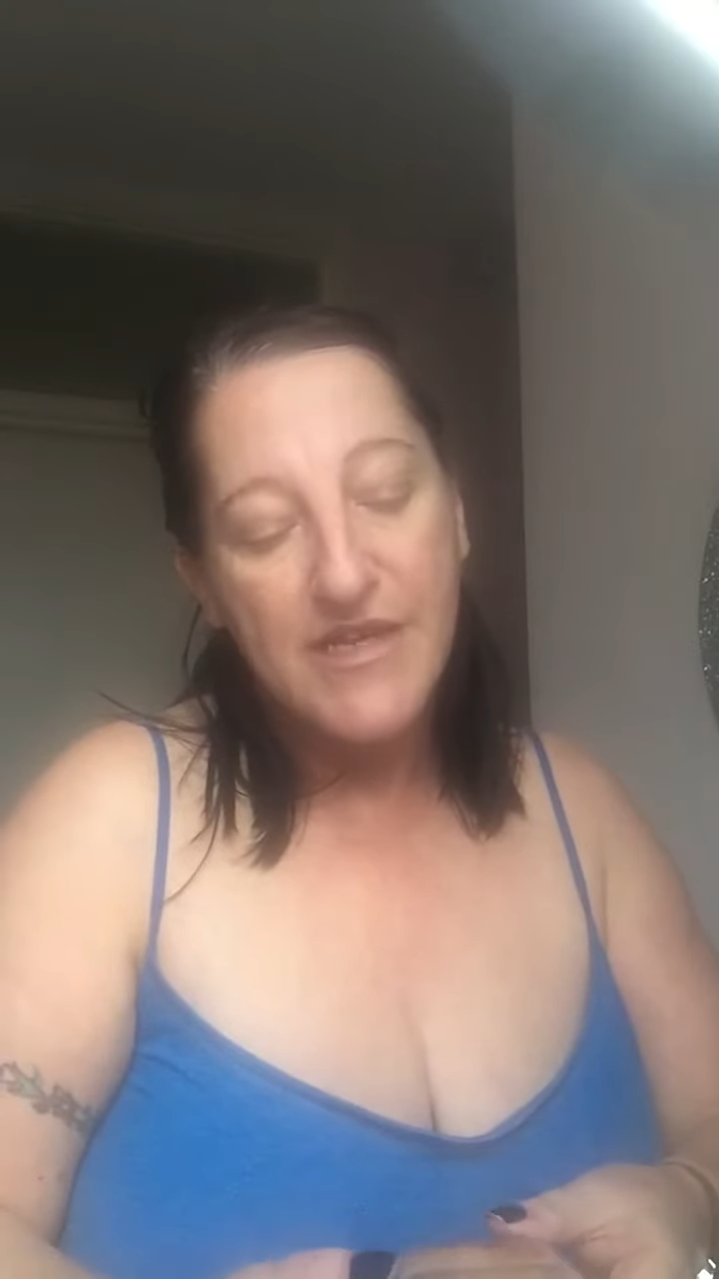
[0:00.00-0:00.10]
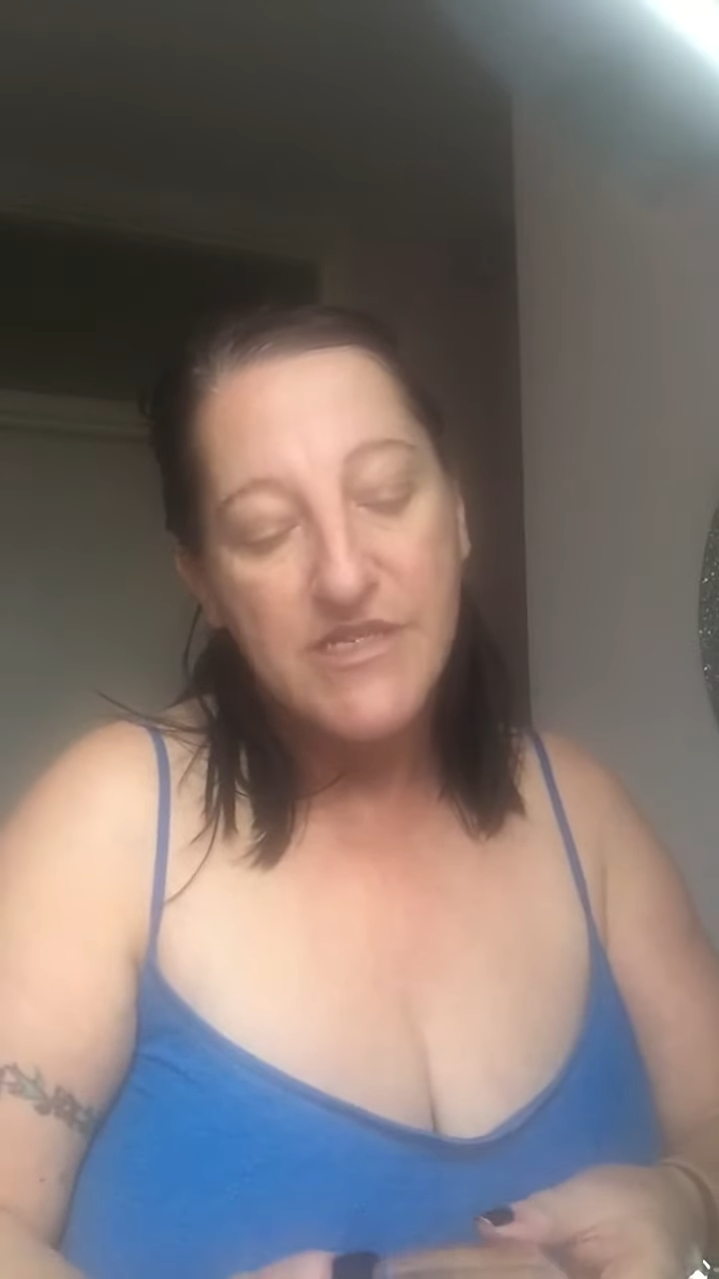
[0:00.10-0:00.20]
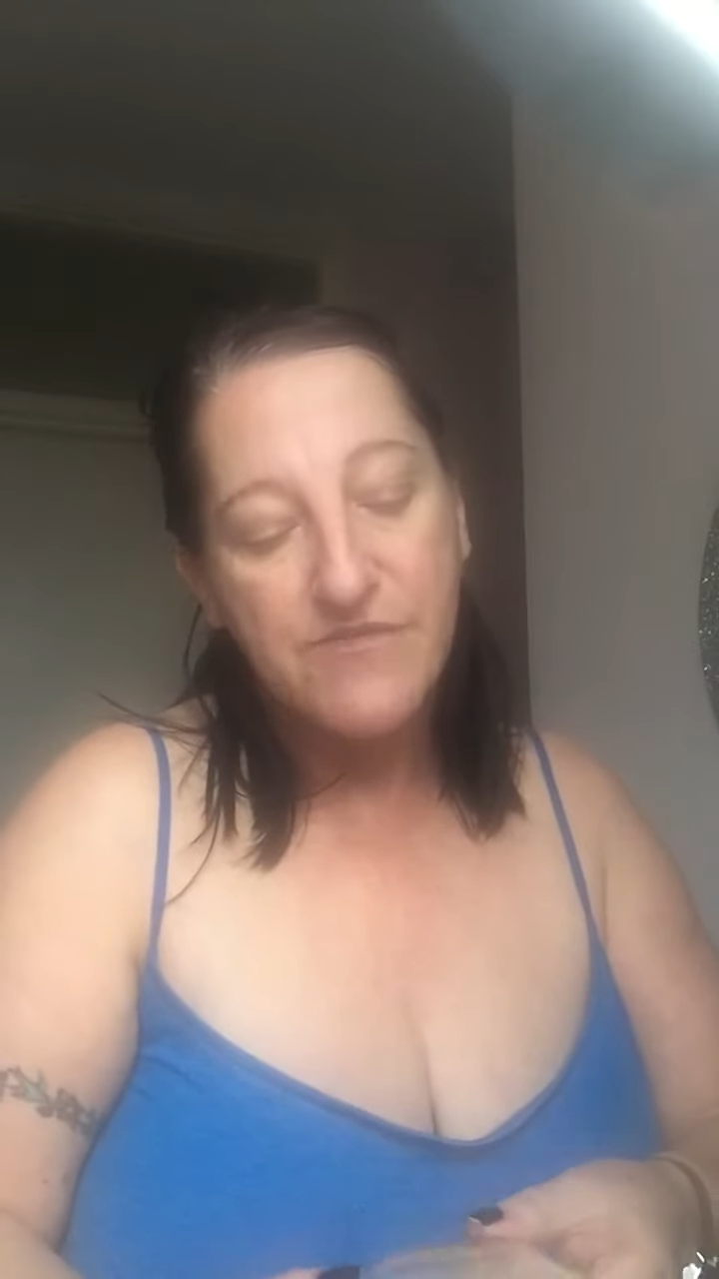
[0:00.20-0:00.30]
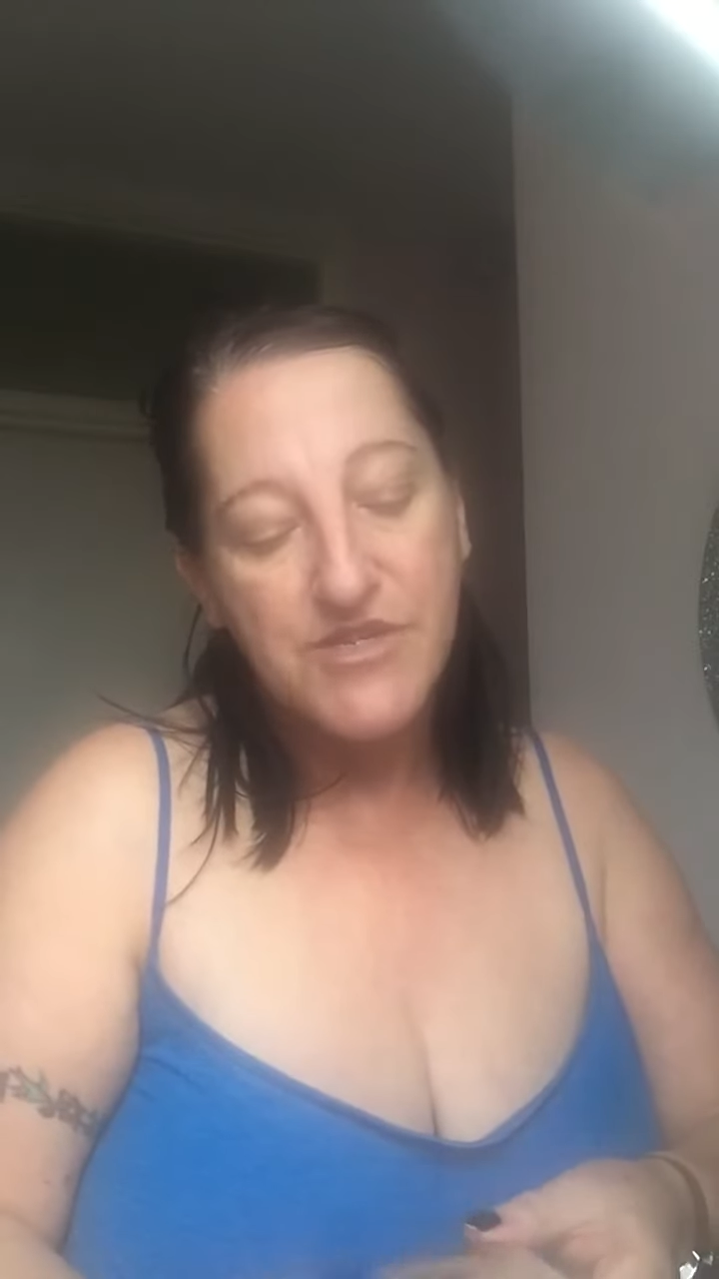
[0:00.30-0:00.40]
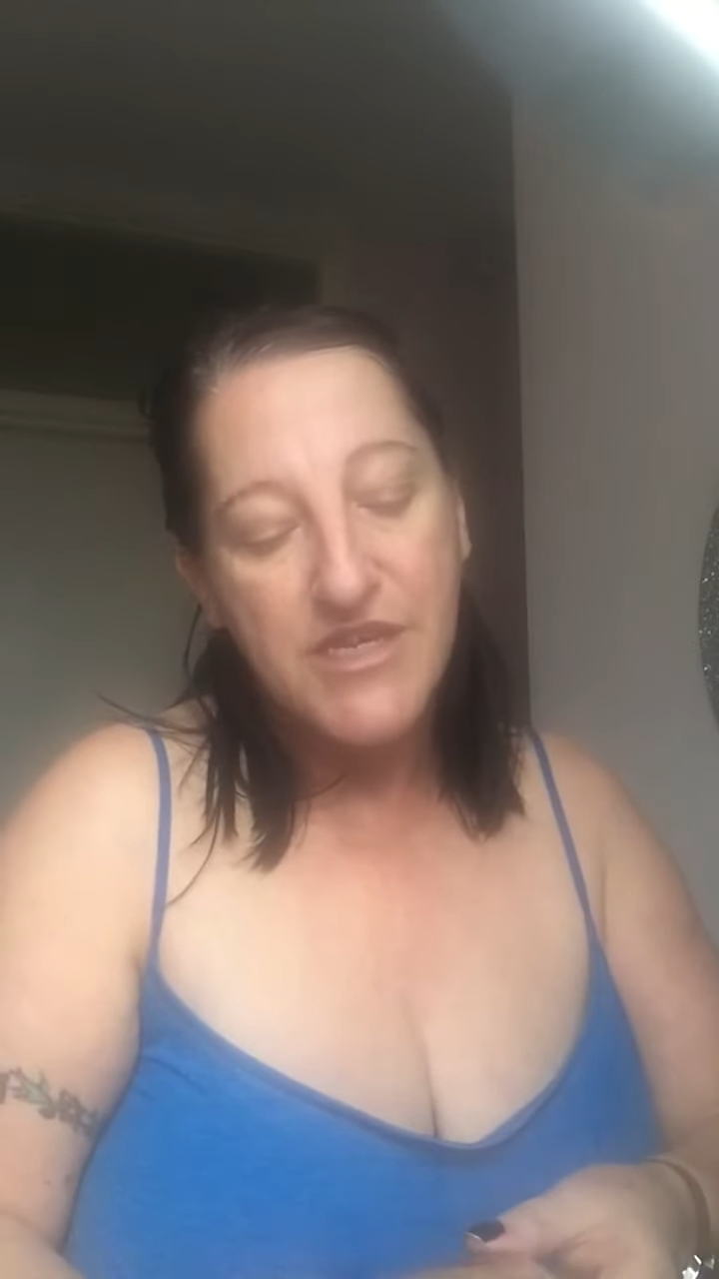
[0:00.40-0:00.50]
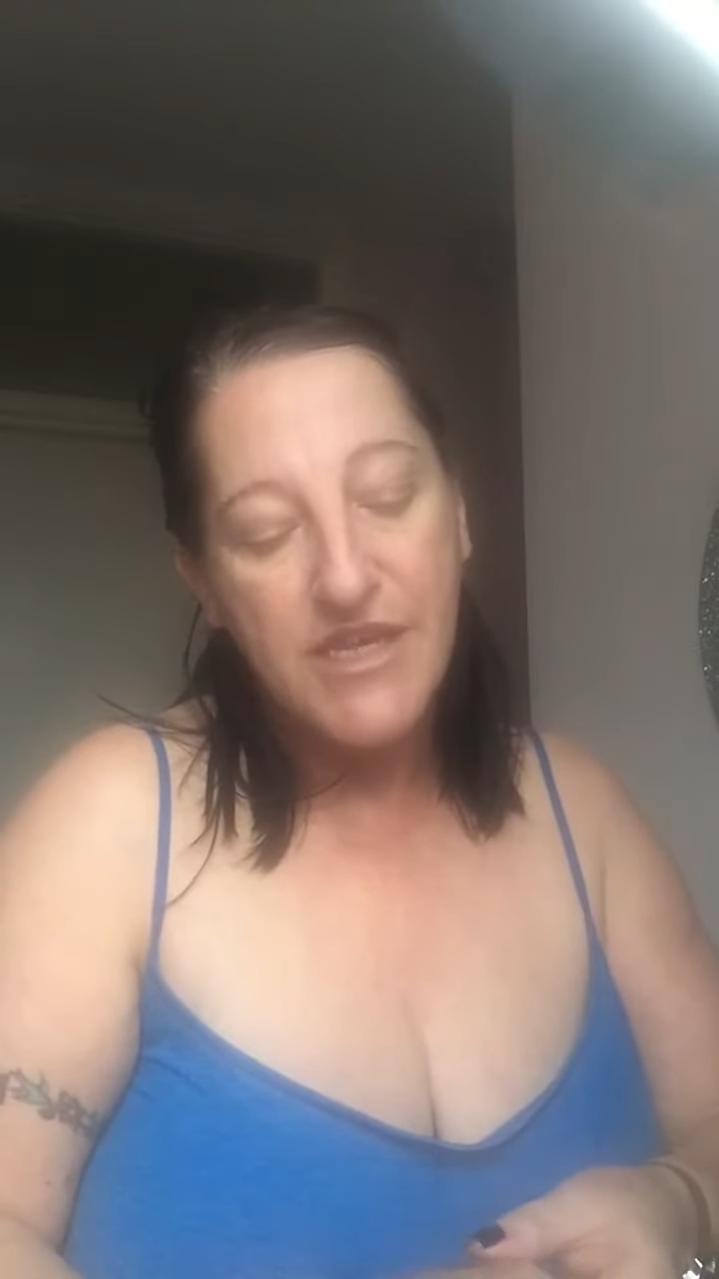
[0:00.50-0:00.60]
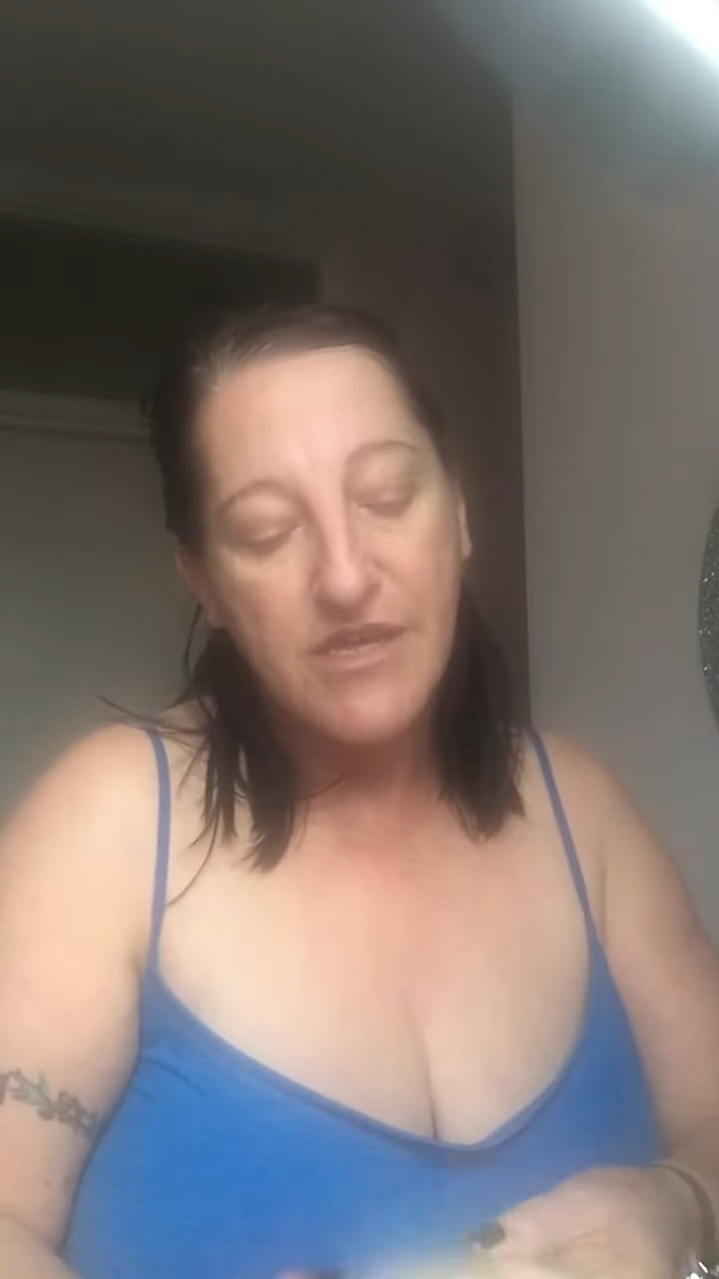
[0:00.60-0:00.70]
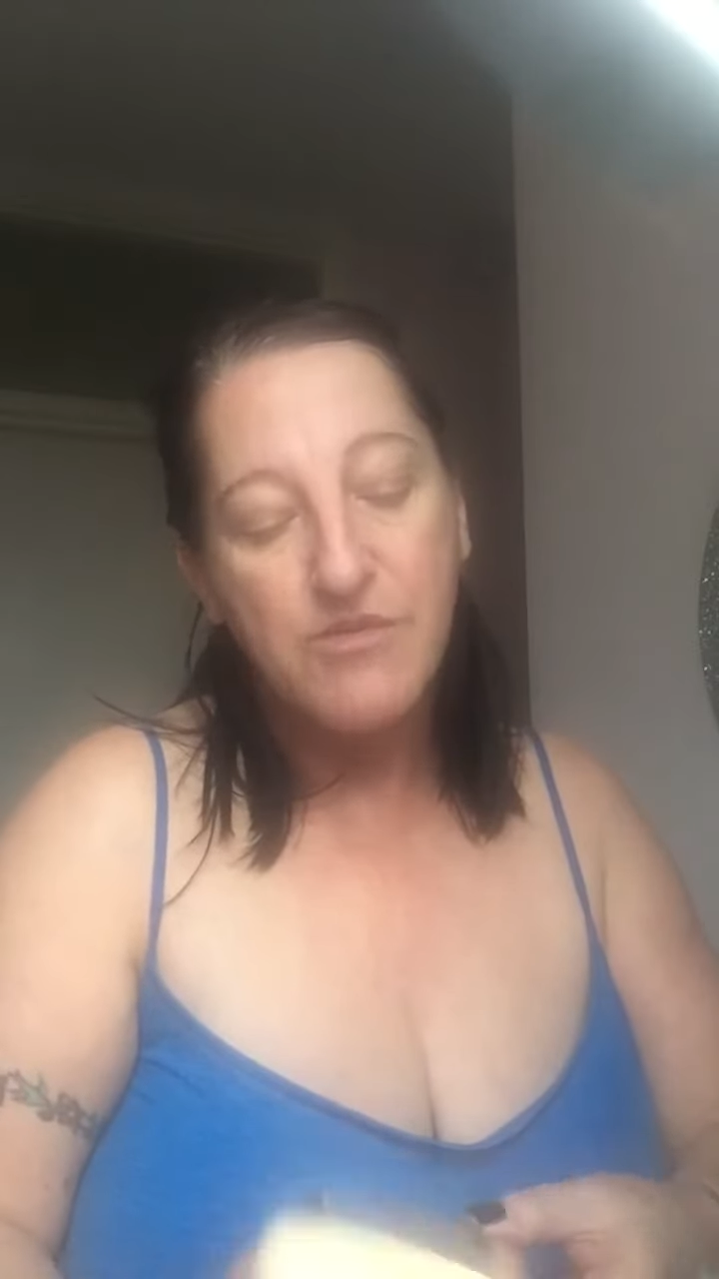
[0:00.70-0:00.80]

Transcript: Anti-Fatigue